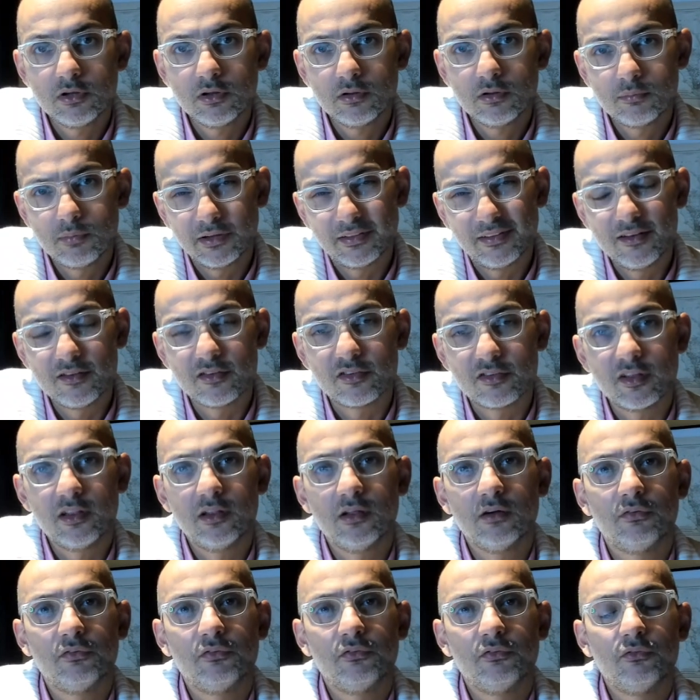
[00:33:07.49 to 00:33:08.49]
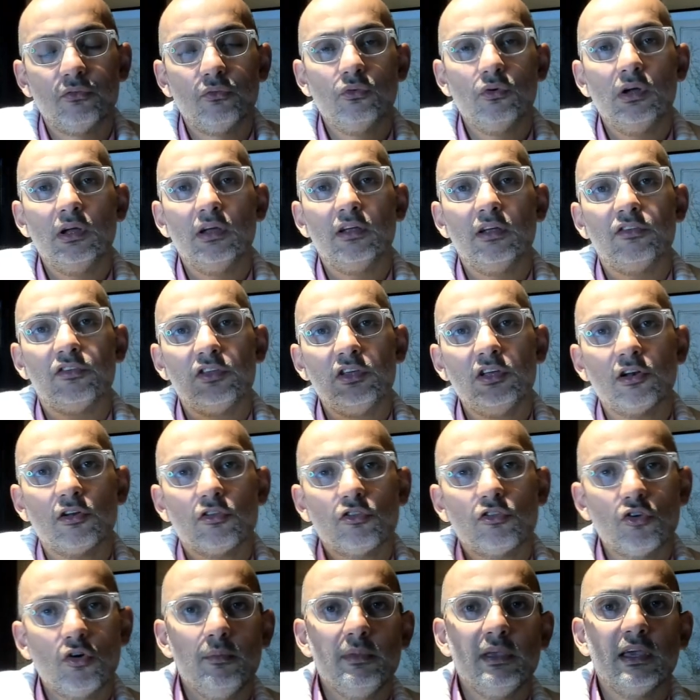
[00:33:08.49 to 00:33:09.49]
but instead of 0 to
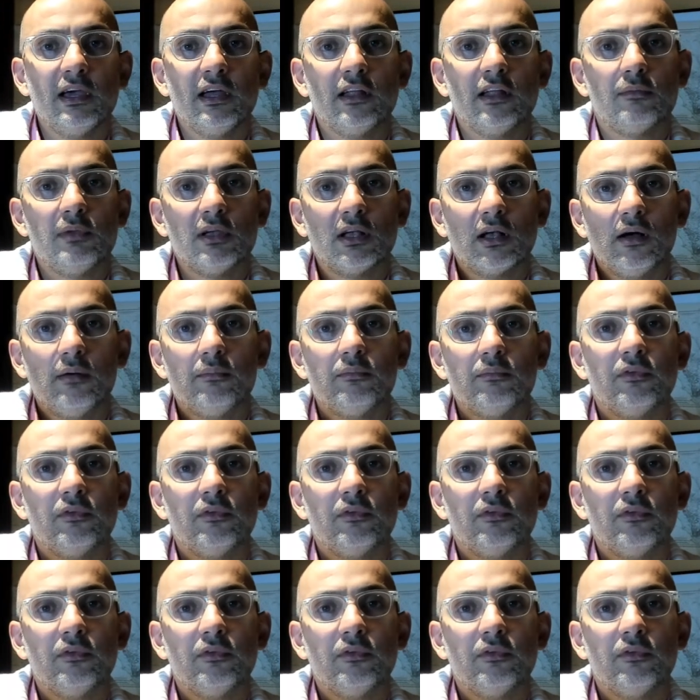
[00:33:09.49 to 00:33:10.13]
omega, it becomes